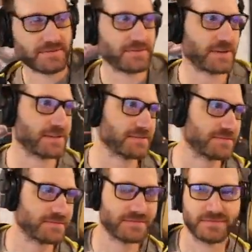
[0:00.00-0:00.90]
Fucking
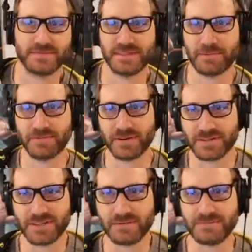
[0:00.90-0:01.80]
cyber frog
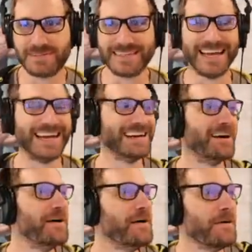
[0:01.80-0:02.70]
shit.
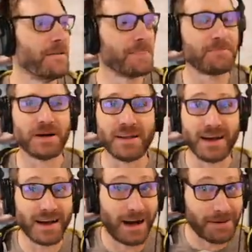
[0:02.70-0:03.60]
But
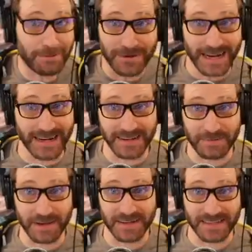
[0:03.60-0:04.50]
I'm not pretending to
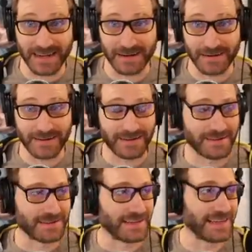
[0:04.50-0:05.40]
be a senator.
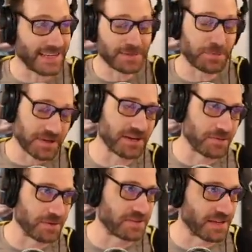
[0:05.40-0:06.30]
He is pretending to
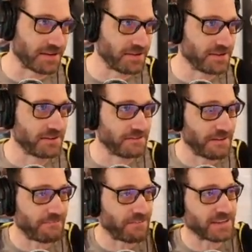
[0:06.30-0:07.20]
be a senator.
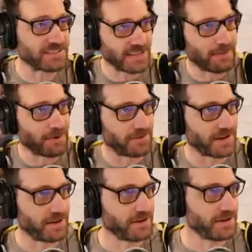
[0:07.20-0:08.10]
Fat fucking slob over
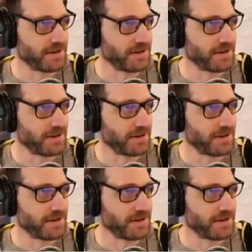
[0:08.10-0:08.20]
here.